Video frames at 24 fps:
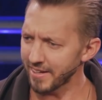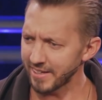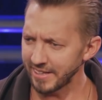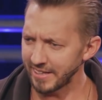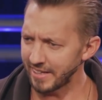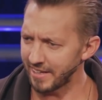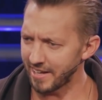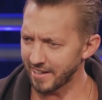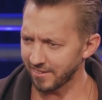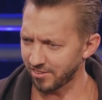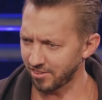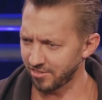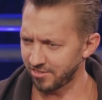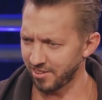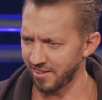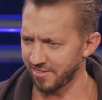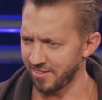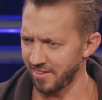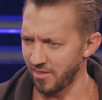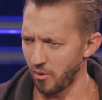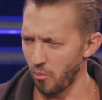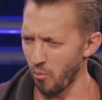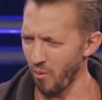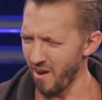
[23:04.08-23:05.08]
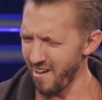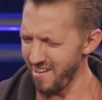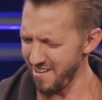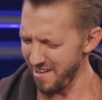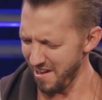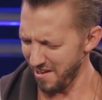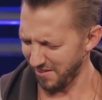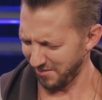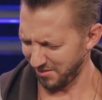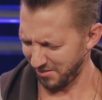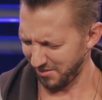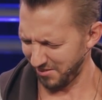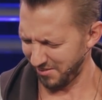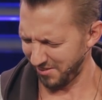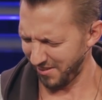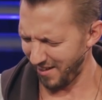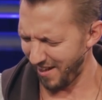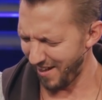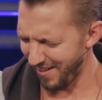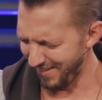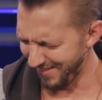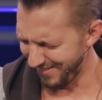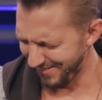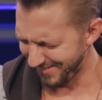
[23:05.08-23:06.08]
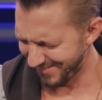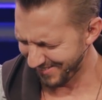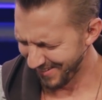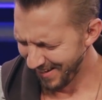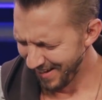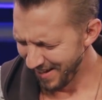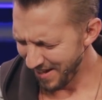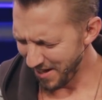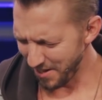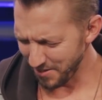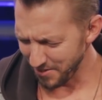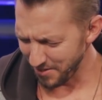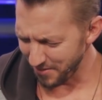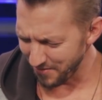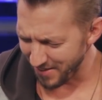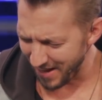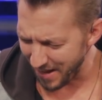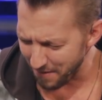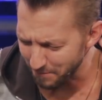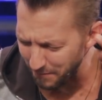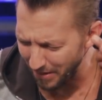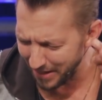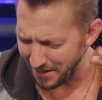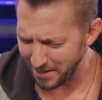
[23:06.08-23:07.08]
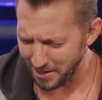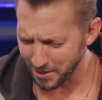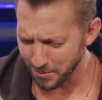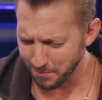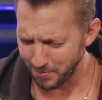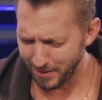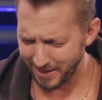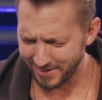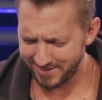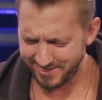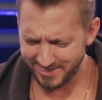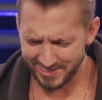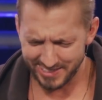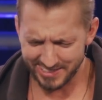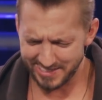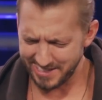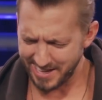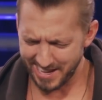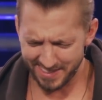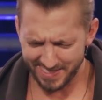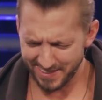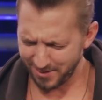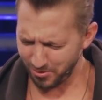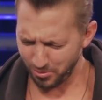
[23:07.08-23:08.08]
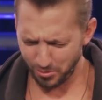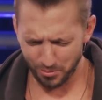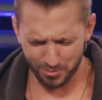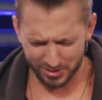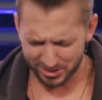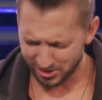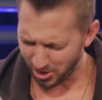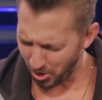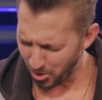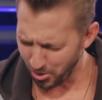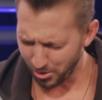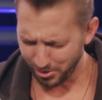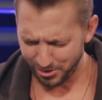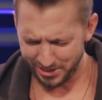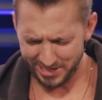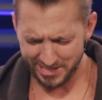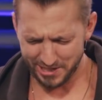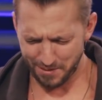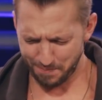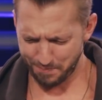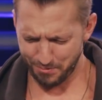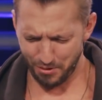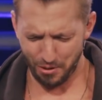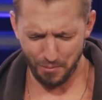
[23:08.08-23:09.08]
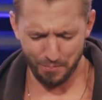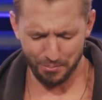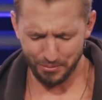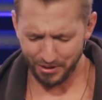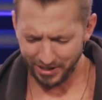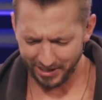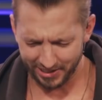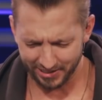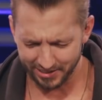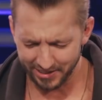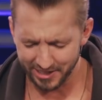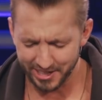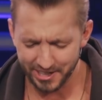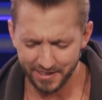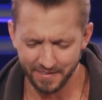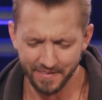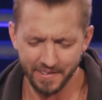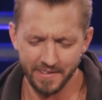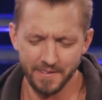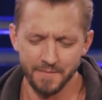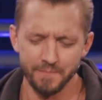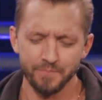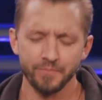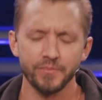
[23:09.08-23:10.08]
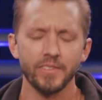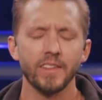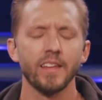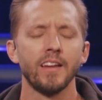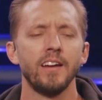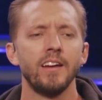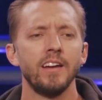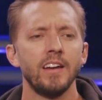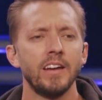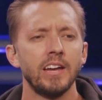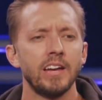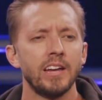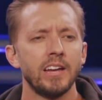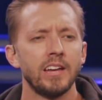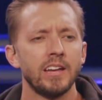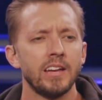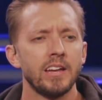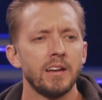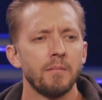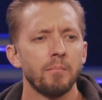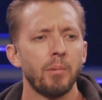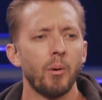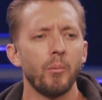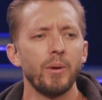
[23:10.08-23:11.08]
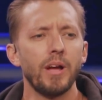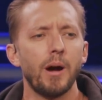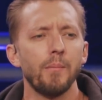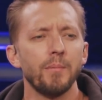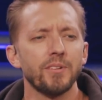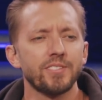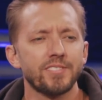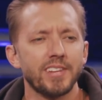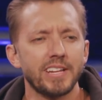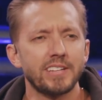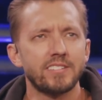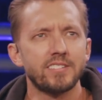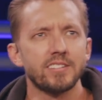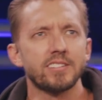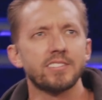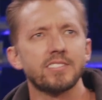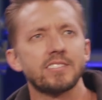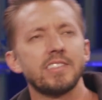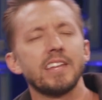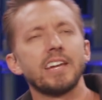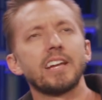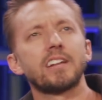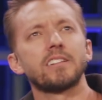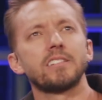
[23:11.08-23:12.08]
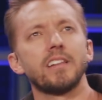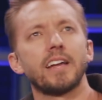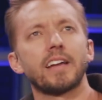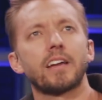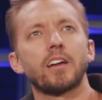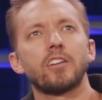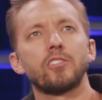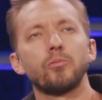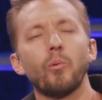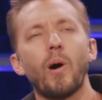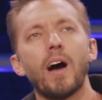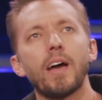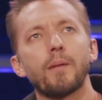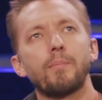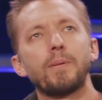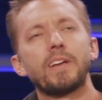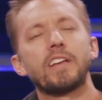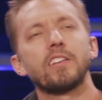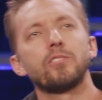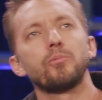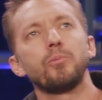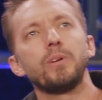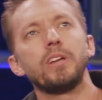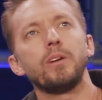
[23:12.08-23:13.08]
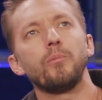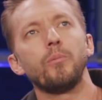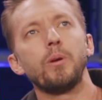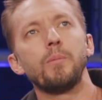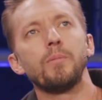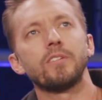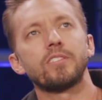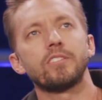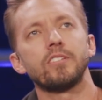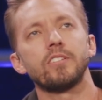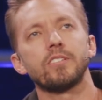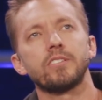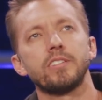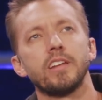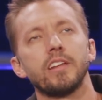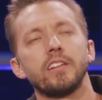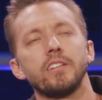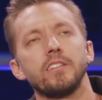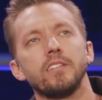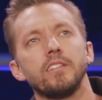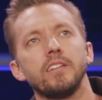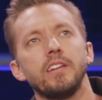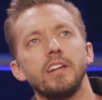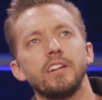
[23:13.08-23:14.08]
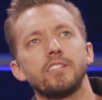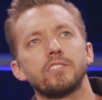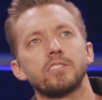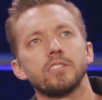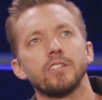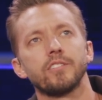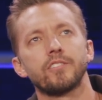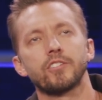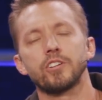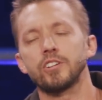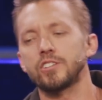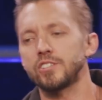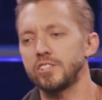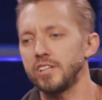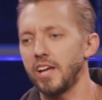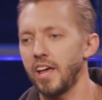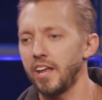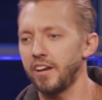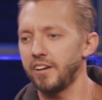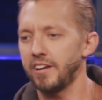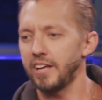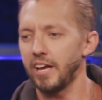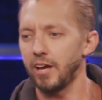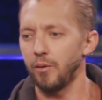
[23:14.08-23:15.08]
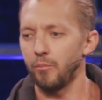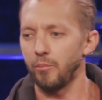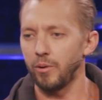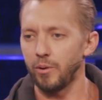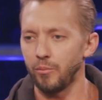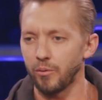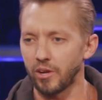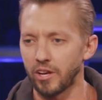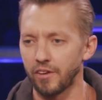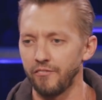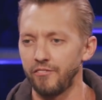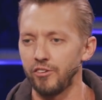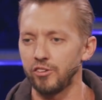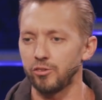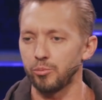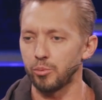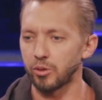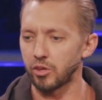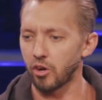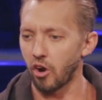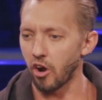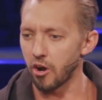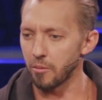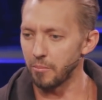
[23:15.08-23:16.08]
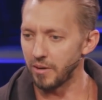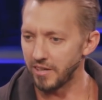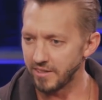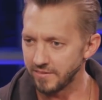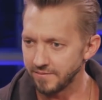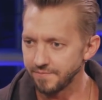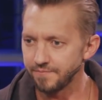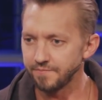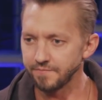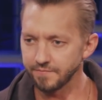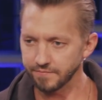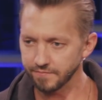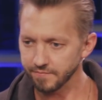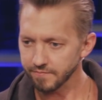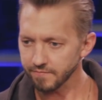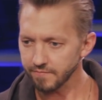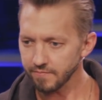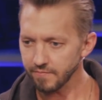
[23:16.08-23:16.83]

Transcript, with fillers: going to get exercise on the way to exercise. I don't even have my earbuds in yet. This would be totally inappropriate, you know? But we almost like just think like, because why? Because we, we misunderstand the nature of Christianity and we confuse it with karma. Yeah.